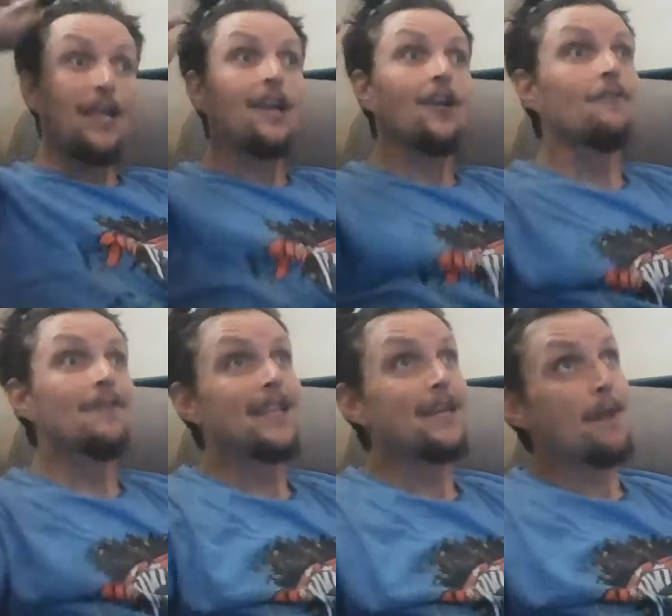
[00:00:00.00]
Little
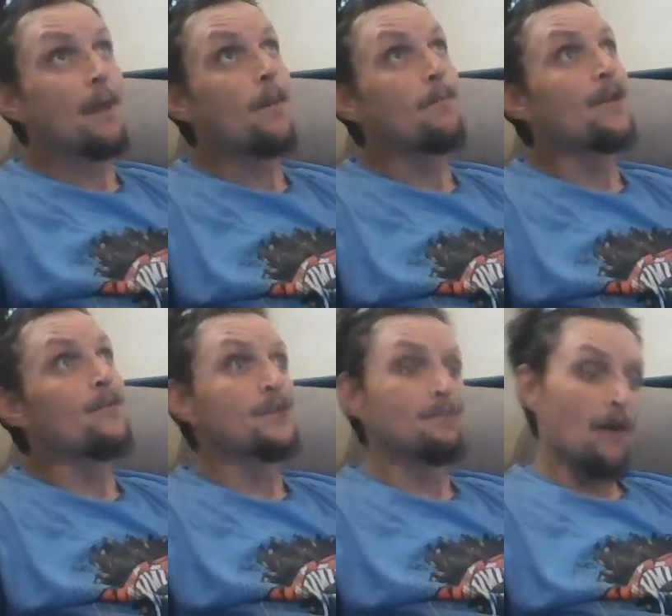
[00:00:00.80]
Billy Bumblebee
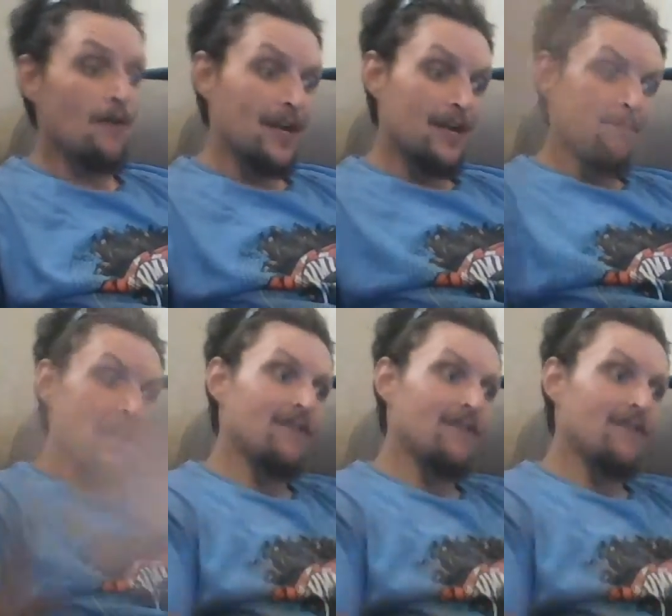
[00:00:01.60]
was burying